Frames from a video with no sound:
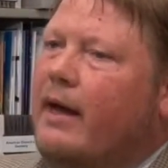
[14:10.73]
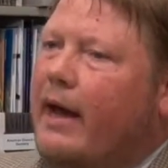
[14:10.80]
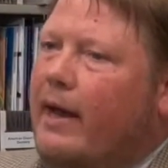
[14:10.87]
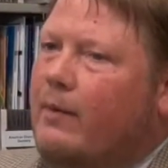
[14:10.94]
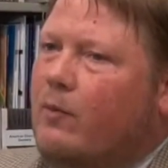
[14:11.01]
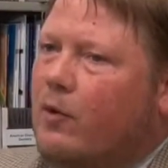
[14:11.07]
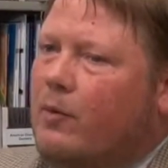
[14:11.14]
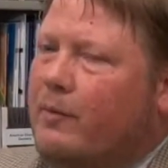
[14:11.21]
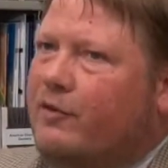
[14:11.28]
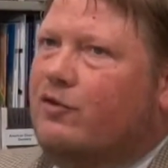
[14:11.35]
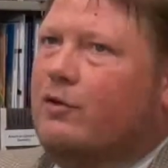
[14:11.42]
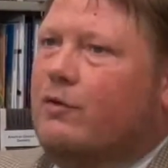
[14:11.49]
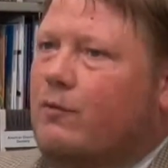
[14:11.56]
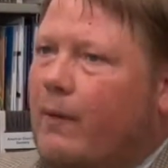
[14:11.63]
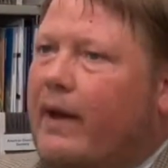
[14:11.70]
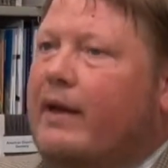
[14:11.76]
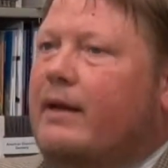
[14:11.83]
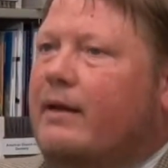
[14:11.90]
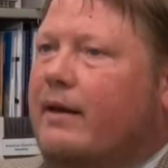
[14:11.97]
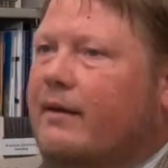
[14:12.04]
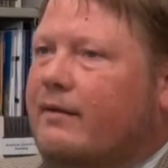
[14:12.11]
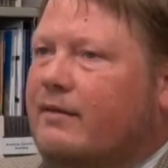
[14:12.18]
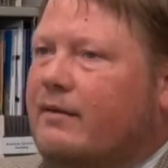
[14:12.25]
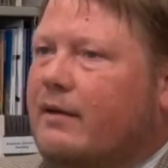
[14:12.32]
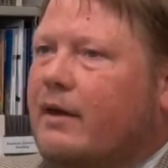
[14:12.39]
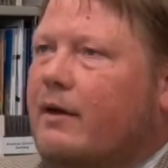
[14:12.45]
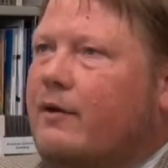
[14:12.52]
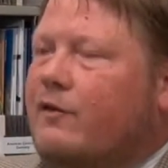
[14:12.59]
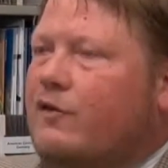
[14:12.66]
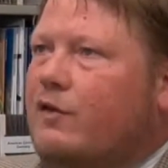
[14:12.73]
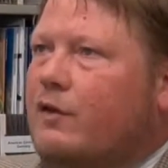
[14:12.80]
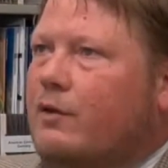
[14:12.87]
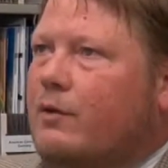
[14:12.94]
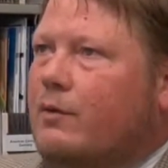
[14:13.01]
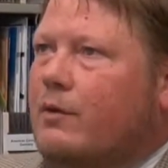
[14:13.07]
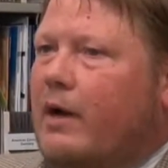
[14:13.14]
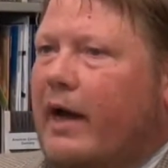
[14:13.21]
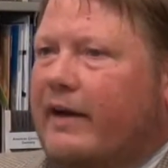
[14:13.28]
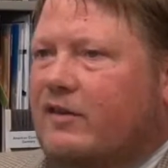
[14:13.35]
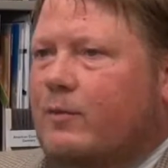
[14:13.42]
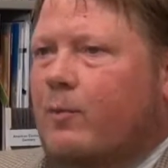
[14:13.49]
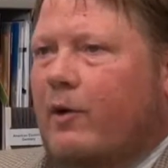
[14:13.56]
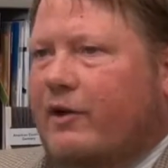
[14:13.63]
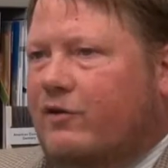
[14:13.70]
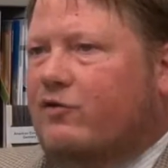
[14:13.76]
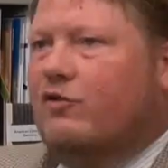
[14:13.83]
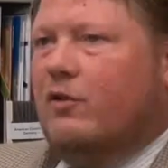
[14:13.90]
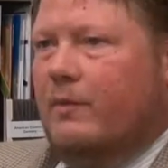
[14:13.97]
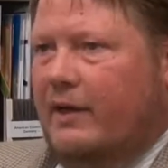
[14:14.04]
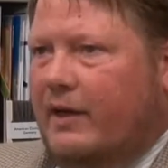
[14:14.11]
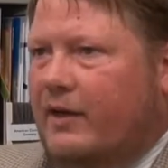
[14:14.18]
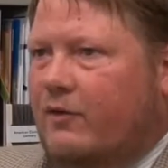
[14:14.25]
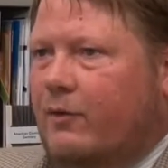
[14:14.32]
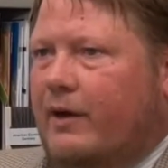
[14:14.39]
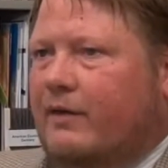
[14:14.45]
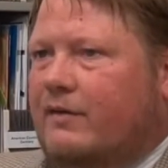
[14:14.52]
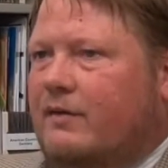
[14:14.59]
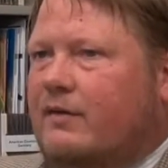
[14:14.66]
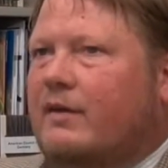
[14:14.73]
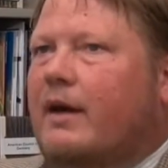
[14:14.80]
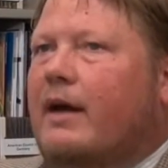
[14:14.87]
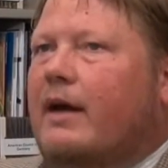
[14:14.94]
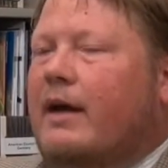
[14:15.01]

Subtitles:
a more mature readiness to express German interests